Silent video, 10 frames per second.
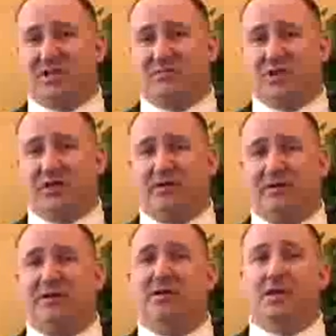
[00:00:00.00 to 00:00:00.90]
subject,
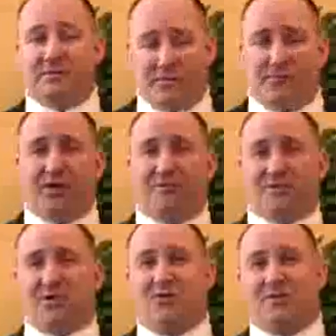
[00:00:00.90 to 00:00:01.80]
feel free to
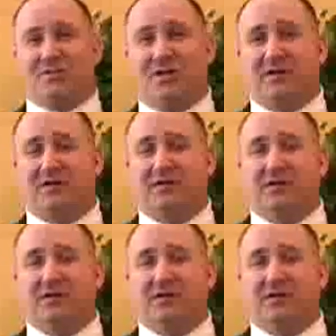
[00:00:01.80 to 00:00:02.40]
visit our website,